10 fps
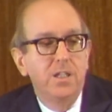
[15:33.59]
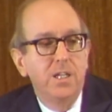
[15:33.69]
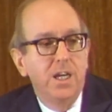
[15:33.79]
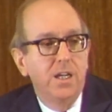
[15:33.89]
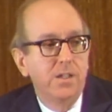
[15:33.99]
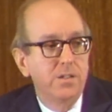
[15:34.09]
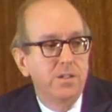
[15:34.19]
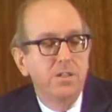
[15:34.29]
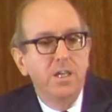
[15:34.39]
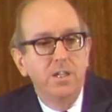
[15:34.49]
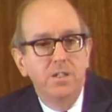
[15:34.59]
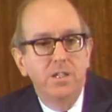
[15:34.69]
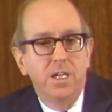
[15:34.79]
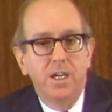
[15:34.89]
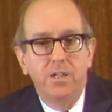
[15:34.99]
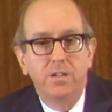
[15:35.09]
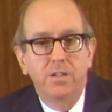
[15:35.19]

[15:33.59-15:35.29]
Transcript: analysis and is not